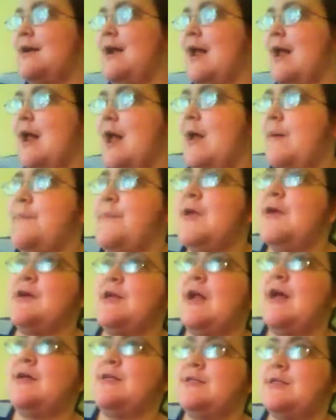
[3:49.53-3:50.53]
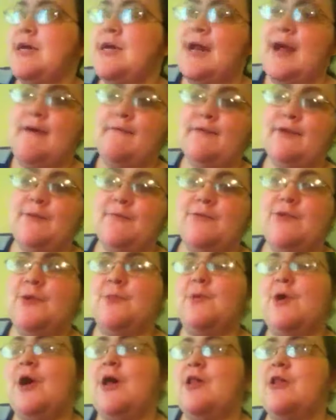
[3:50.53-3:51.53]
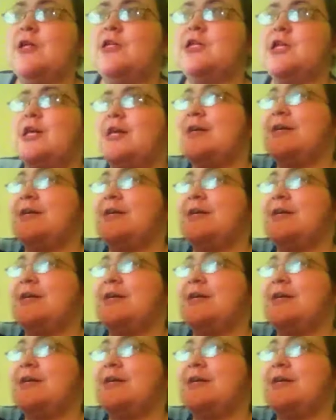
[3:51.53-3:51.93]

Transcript: after him to apologize,